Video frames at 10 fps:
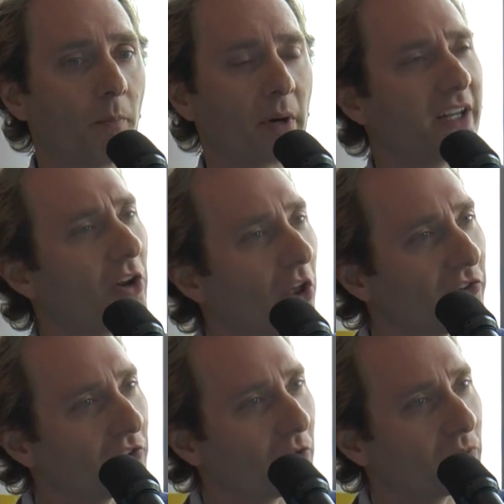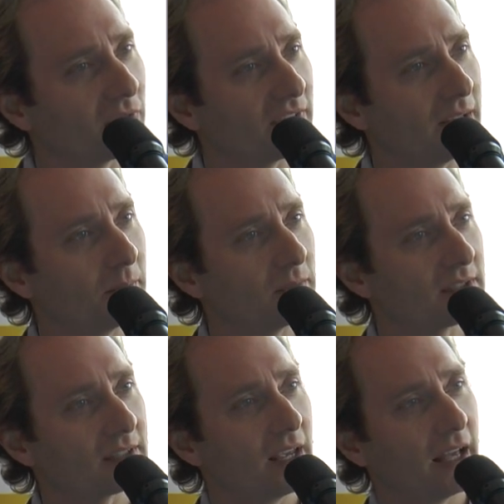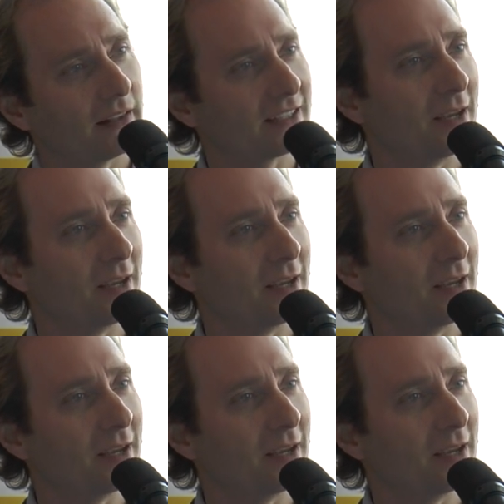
But it also seems at the